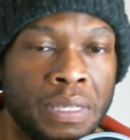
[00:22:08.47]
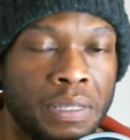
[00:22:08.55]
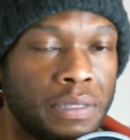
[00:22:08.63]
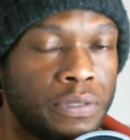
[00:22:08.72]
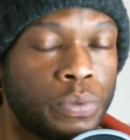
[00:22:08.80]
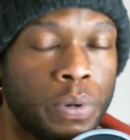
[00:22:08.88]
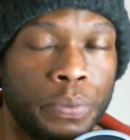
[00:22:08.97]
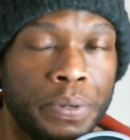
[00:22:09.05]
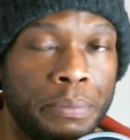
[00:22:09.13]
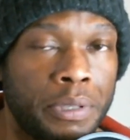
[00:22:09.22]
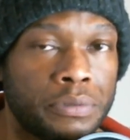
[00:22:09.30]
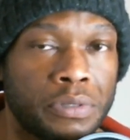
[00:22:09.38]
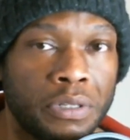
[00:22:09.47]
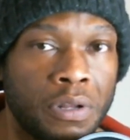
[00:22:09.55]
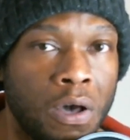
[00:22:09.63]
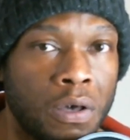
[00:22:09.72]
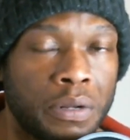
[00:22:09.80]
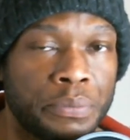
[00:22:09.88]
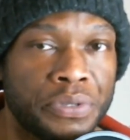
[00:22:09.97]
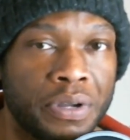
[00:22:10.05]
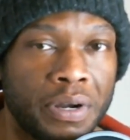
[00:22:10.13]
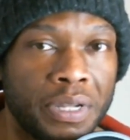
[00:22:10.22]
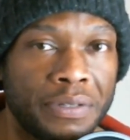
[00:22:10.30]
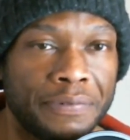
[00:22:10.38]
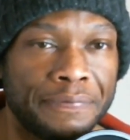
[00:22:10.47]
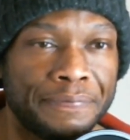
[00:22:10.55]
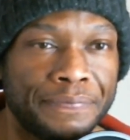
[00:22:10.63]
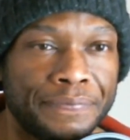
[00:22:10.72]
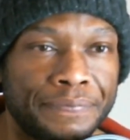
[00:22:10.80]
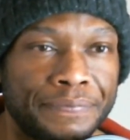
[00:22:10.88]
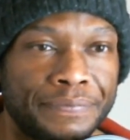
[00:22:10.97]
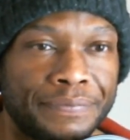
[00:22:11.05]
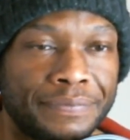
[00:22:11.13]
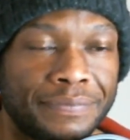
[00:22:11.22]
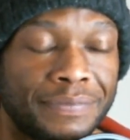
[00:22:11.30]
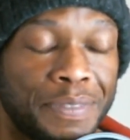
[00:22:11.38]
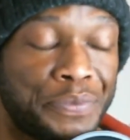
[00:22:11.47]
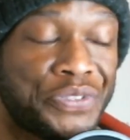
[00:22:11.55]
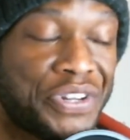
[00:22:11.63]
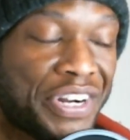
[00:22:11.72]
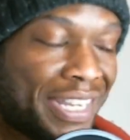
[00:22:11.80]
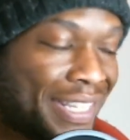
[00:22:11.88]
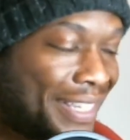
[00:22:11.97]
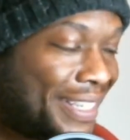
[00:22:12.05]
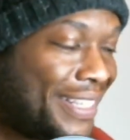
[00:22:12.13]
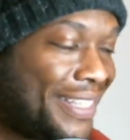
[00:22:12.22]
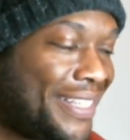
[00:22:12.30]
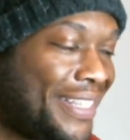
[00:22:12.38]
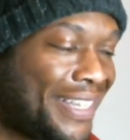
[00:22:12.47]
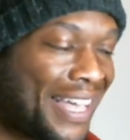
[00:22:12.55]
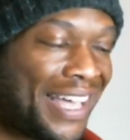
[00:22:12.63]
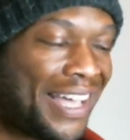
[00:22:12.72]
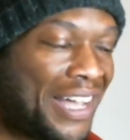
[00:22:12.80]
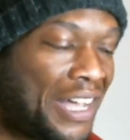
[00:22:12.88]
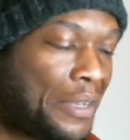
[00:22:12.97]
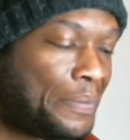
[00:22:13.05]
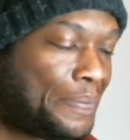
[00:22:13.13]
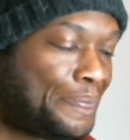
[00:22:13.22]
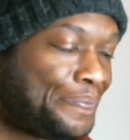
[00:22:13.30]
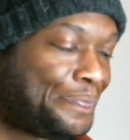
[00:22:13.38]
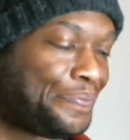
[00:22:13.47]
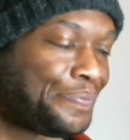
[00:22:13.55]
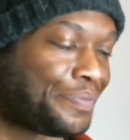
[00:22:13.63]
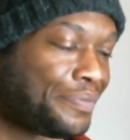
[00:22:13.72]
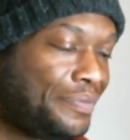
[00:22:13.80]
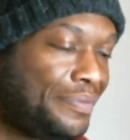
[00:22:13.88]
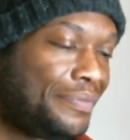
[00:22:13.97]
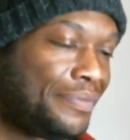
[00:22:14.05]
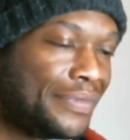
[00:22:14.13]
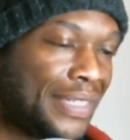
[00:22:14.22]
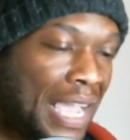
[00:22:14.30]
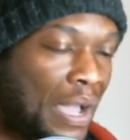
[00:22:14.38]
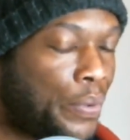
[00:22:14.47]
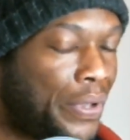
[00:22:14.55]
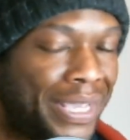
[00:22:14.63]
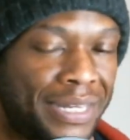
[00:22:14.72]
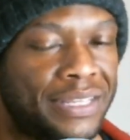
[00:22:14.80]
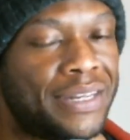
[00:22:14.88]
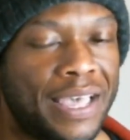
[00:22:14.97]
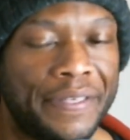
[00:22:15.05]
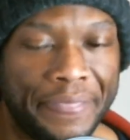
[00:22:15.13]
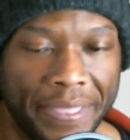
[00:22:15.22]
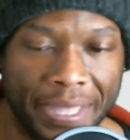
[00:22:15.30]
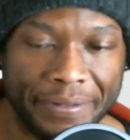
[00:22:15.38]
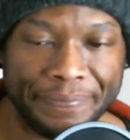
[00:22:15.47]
This one went immensely long, and I'm sorry. I'm sorry. I will end it at that.